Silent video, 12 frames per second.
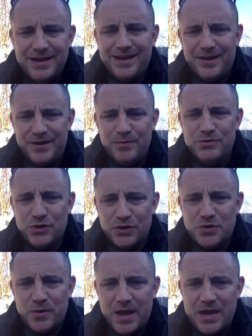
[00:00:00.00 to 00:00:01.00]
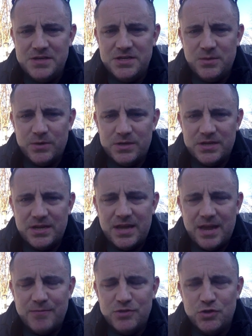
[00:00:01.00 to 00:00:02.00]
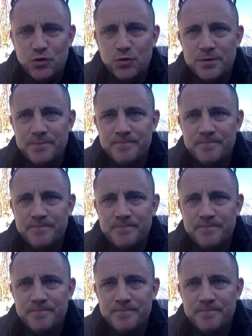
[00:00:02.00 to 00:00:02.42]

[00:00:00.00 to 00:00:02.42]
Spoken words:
You know, he was also cagey when it came to